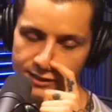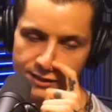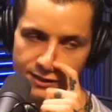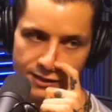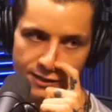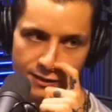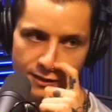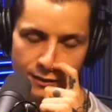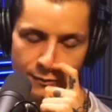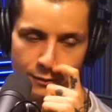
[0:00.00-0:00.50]
to
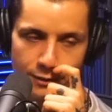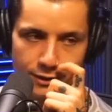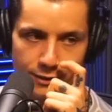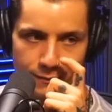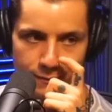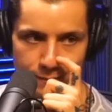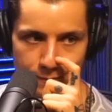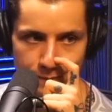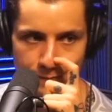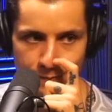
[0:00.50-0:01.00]
hear. I bet,
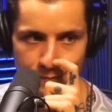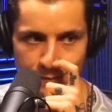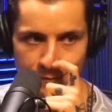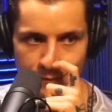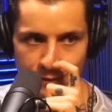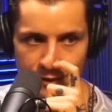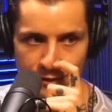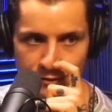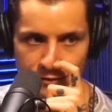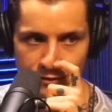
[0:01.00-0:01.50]

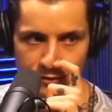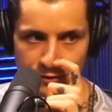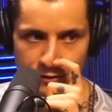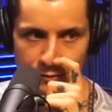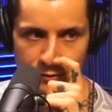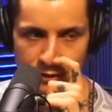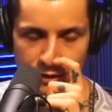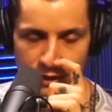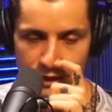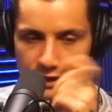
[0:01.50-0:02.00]
like, just to
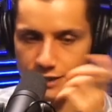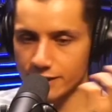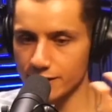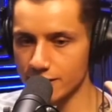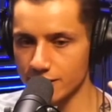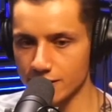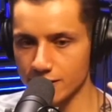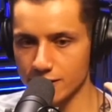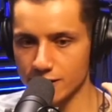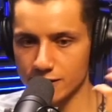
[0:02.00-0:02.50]
be like,
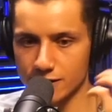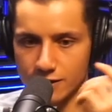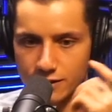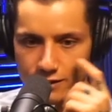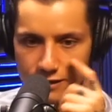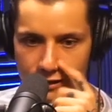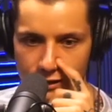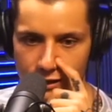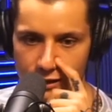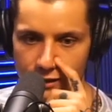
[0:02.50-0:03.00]

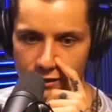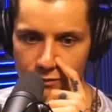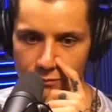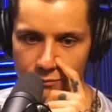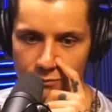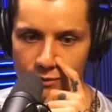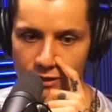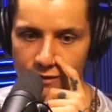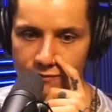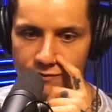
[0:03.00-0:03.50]

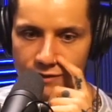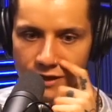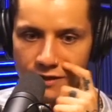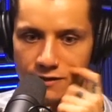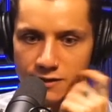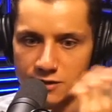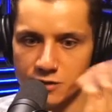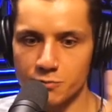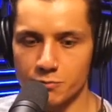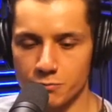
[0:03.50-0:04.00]
I've done
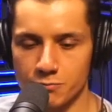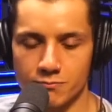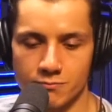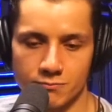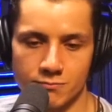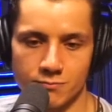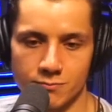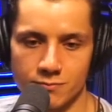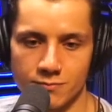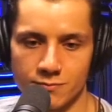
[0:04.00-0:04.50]
this,
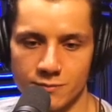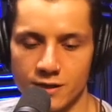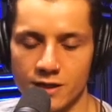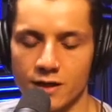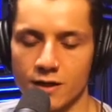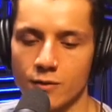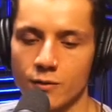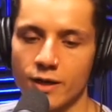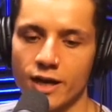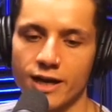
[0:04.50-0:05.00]
you
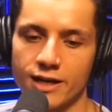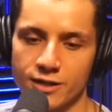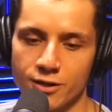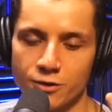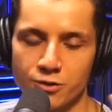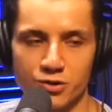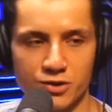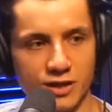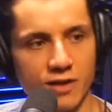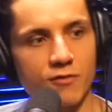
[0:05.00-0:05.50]
know, not
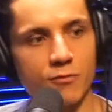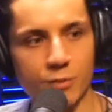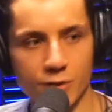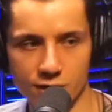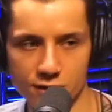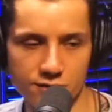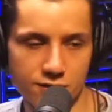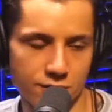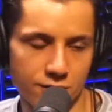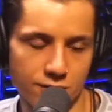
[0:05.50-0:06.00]
yourself, but
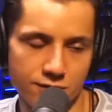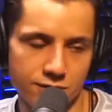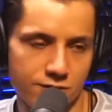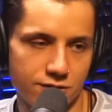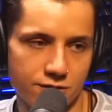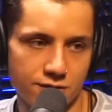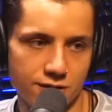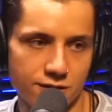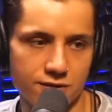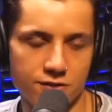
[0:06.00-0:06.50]
also it's
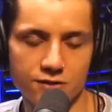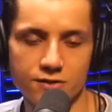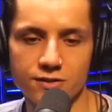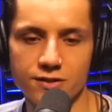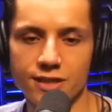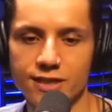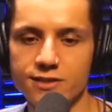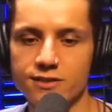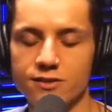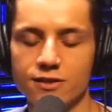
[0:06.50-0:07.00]
just
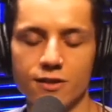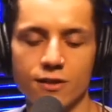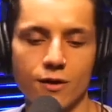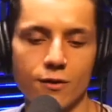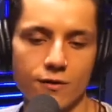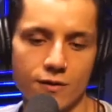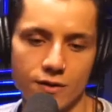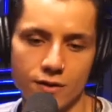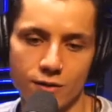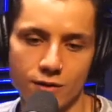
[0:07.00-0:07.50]
nice to
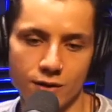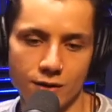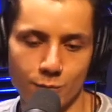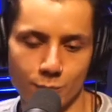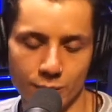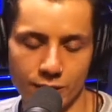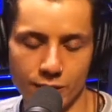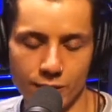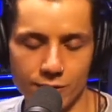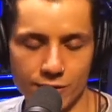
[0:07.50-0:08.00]
know that you can
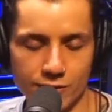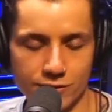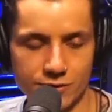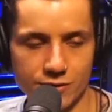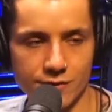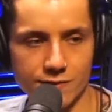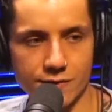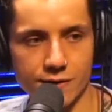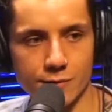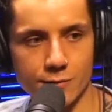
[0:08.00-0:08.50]
empower
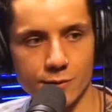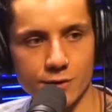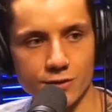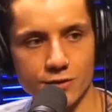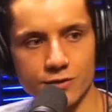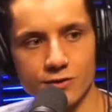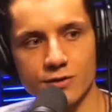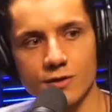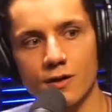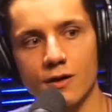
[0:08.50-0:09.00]
yourself that much.